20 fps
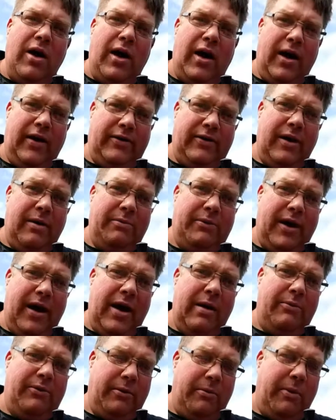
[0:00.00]
uh,
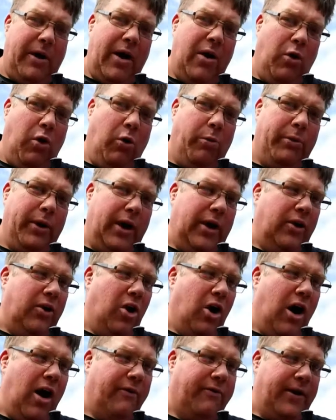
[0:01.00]
sometimes and buy whole bean
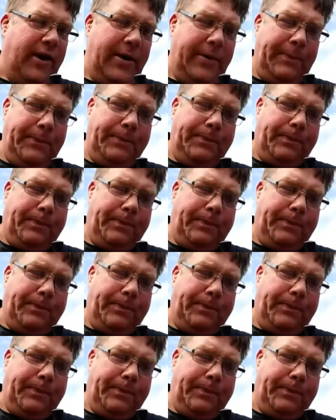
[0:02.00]
coffee.